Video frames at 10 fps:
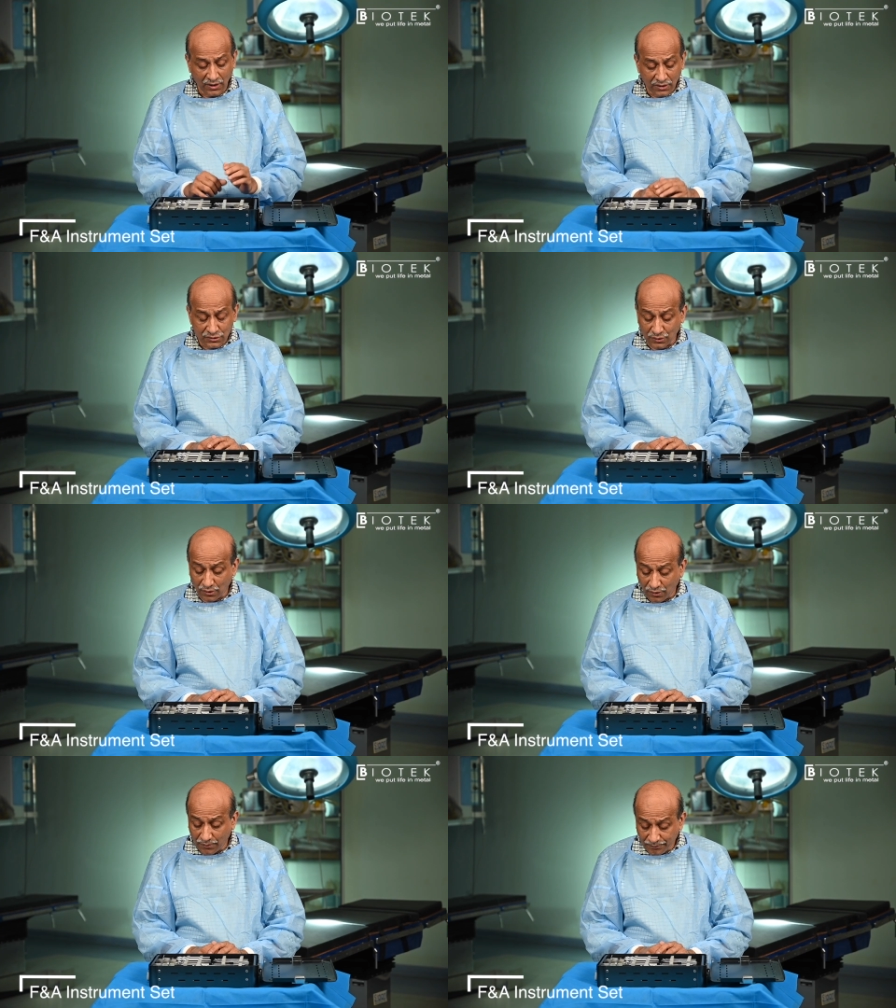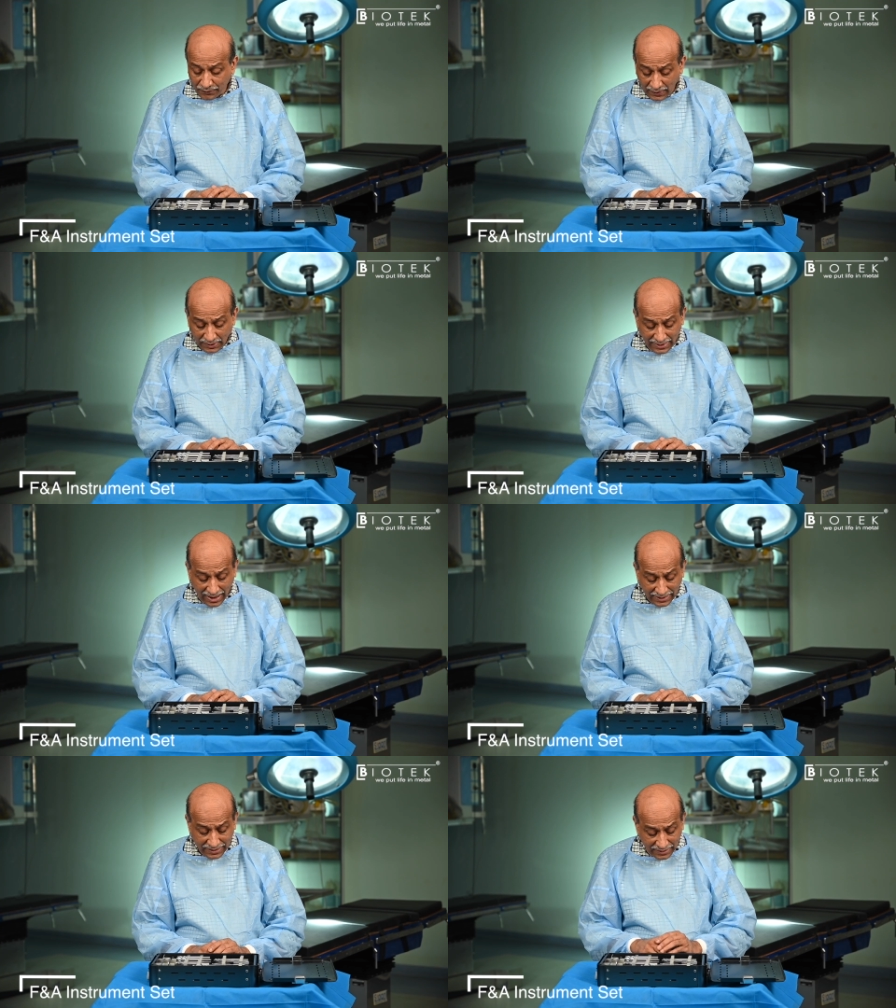So
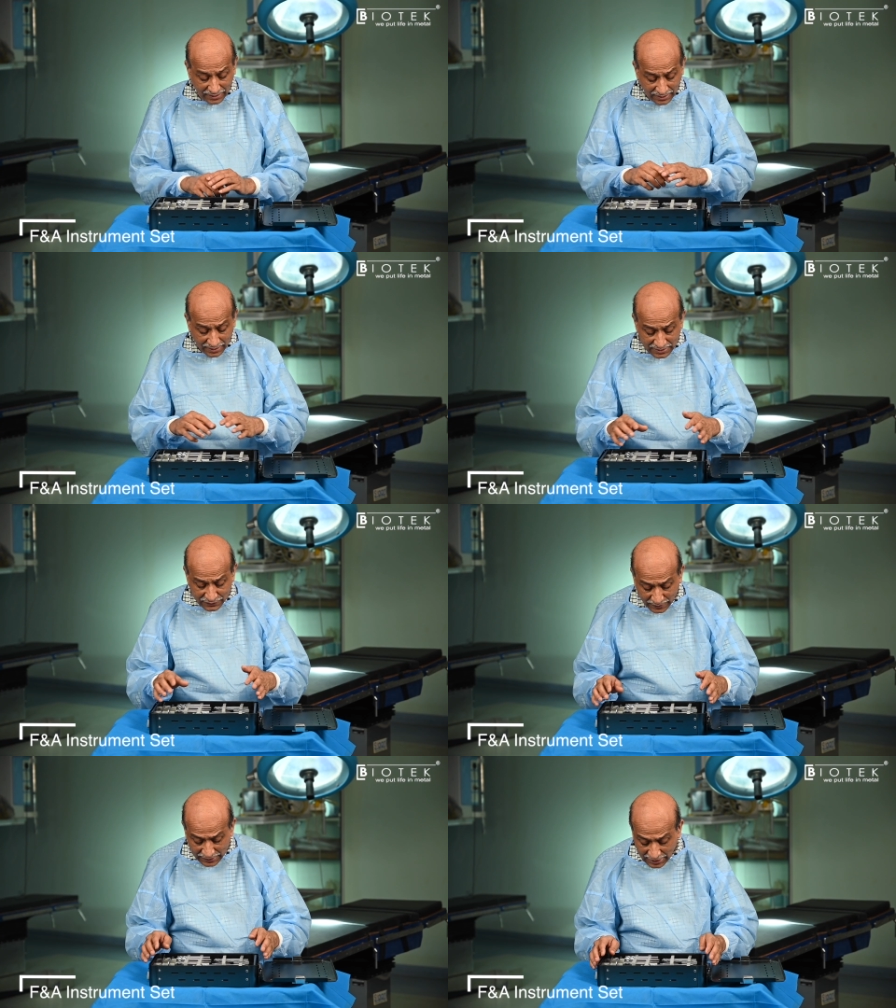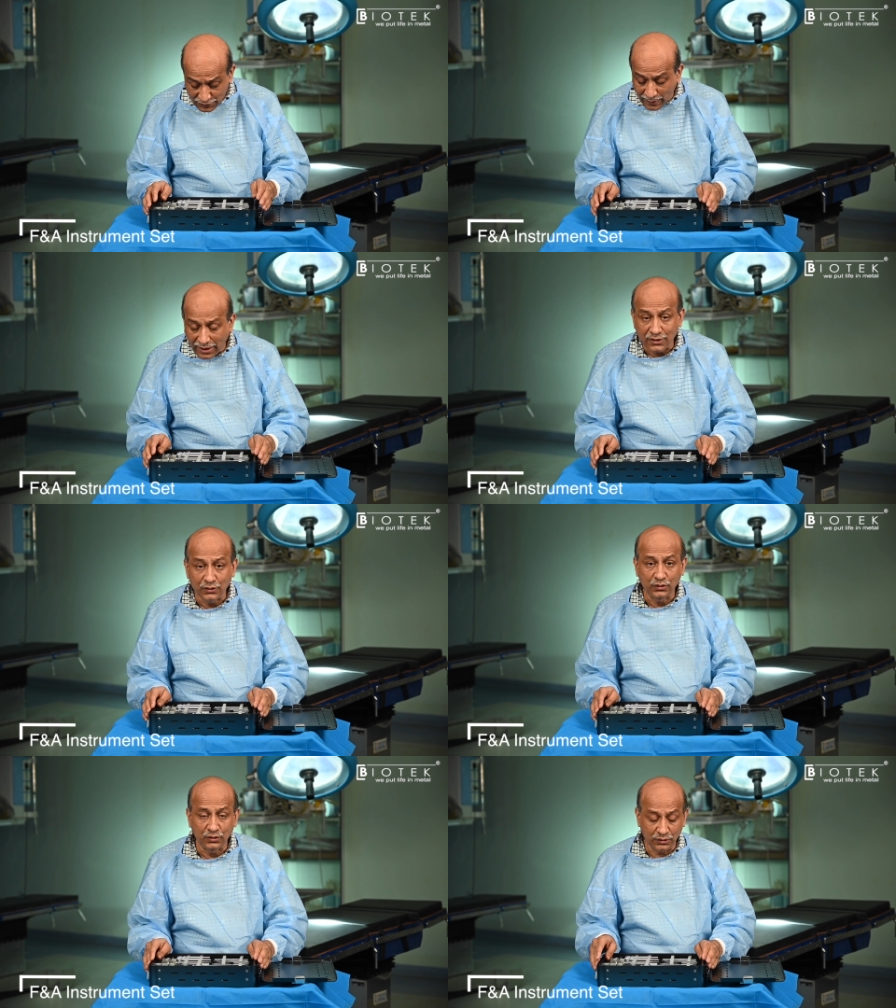that is with respect
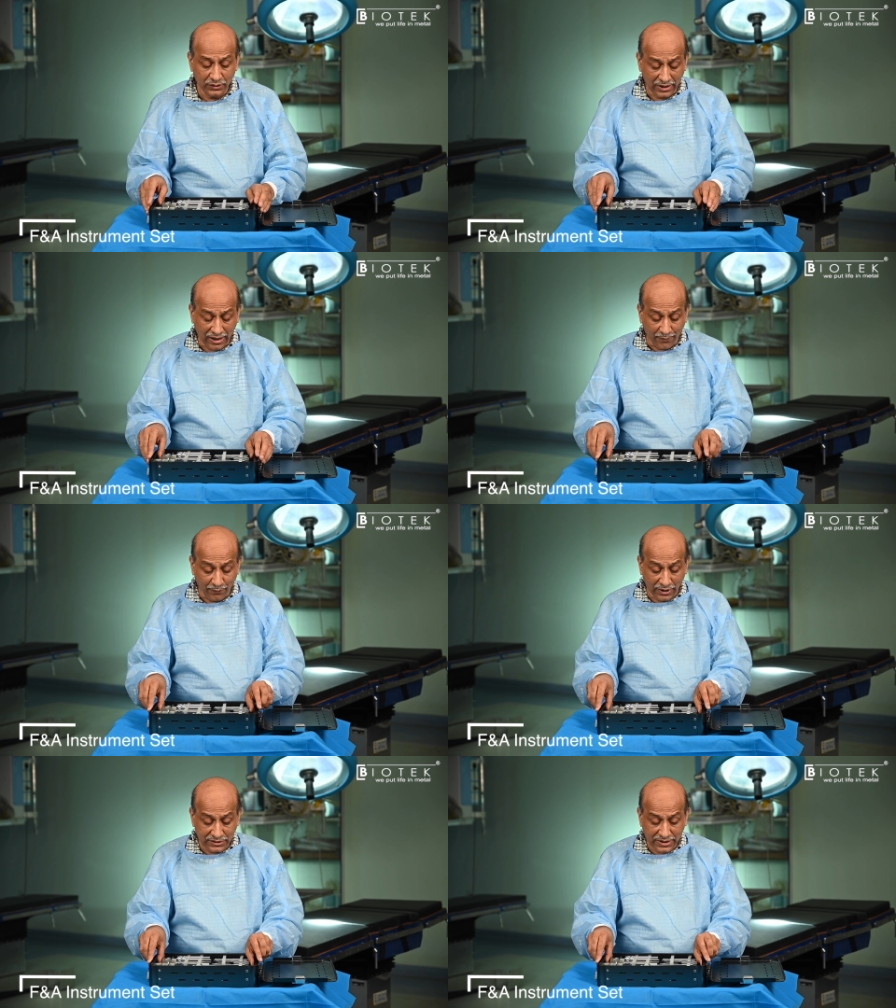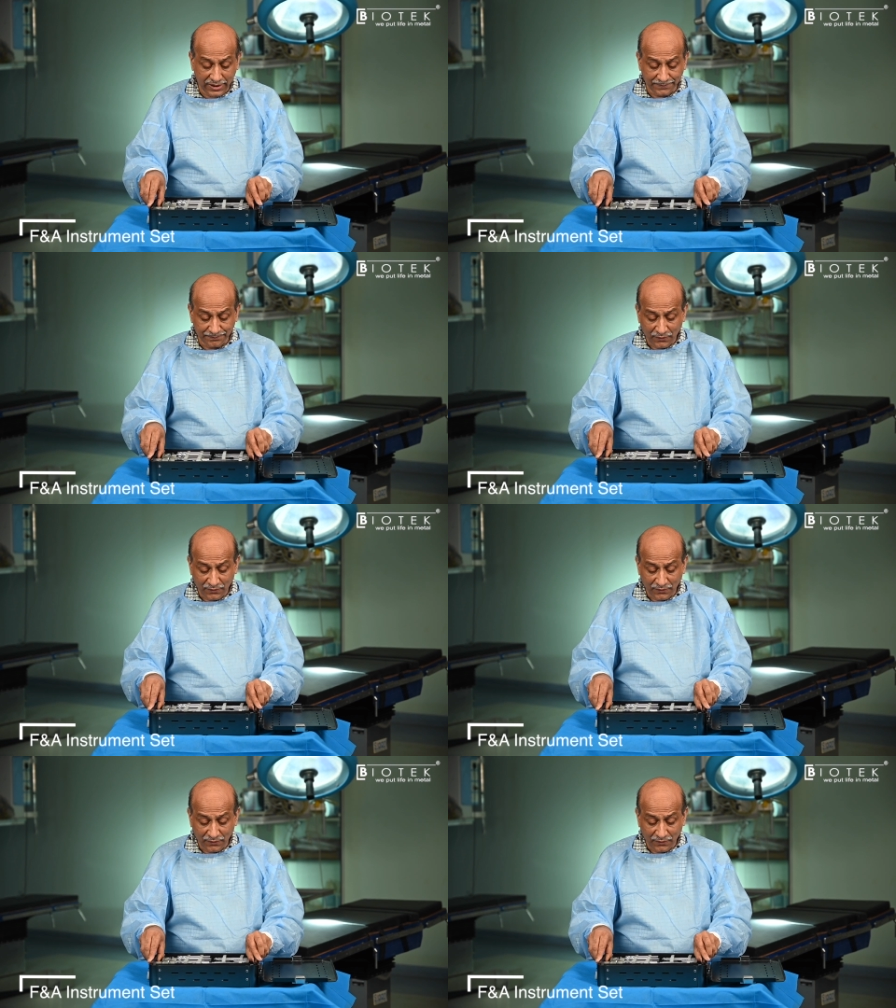to the upper tray.